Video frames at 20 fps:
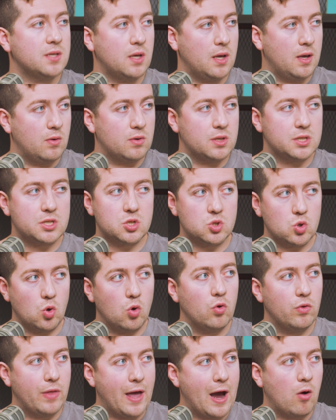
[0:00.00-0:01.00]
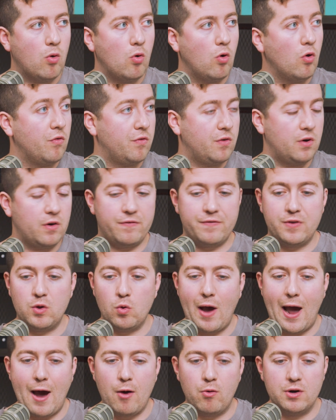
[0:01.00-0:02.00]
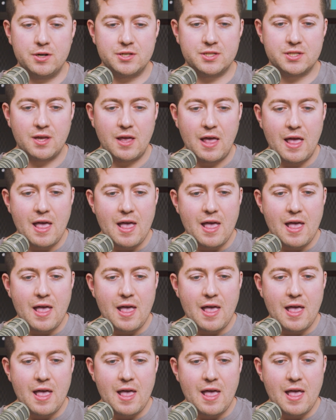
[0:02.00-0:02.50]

It sold out over a few hours.